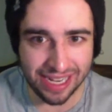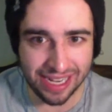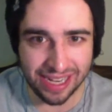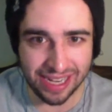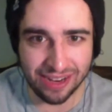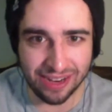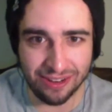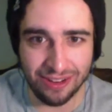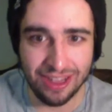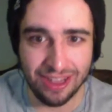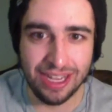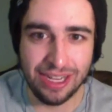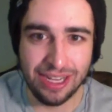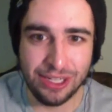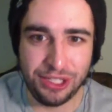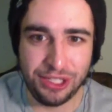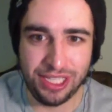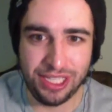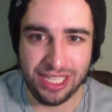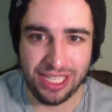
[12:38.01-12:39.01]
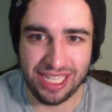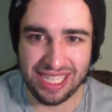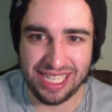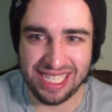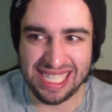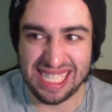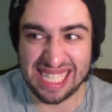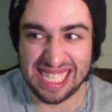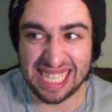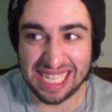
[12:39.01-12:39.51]
ago, she
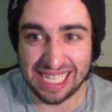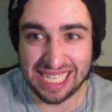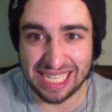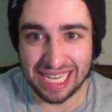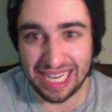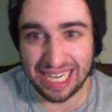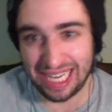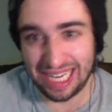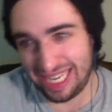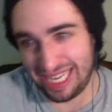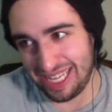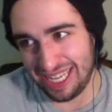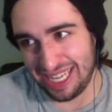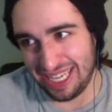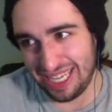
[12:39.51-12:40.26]
is cut,